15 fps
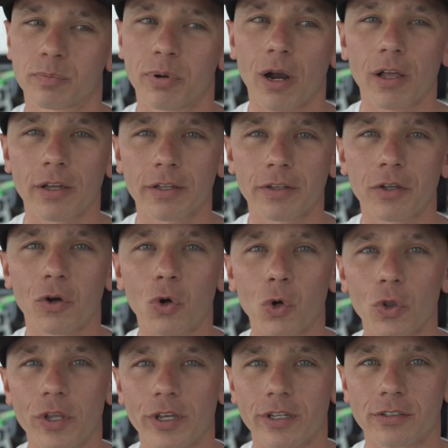Probably in the
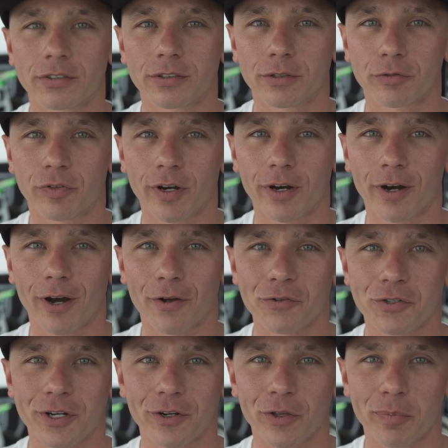old days in the
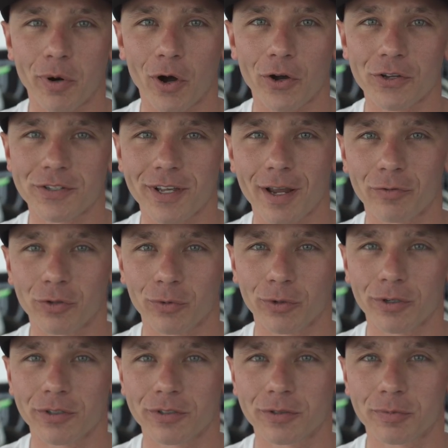fairgrounds here, the parties
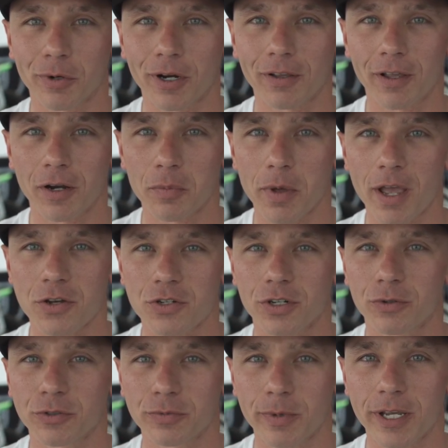afterwards, probably a lot of
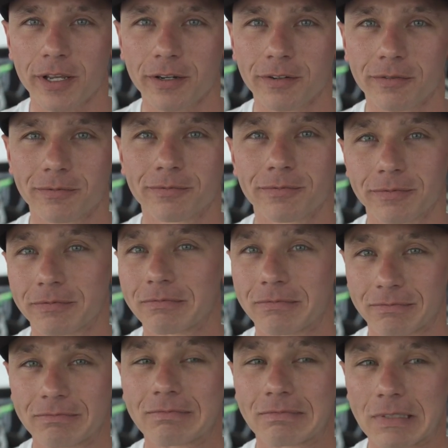magic was made,
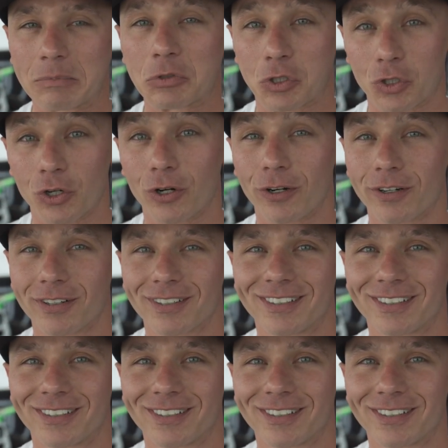I'm sure.